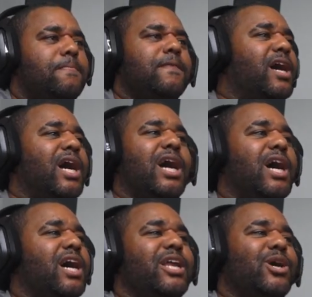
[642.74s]

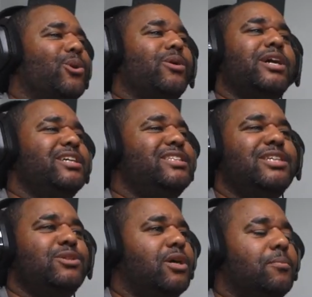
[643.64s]
Nah, no way. He
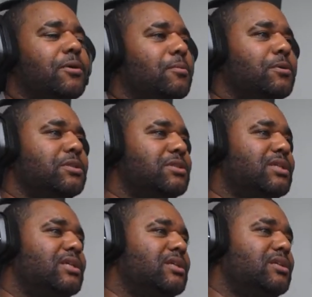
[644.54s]
didn't do that on purpose.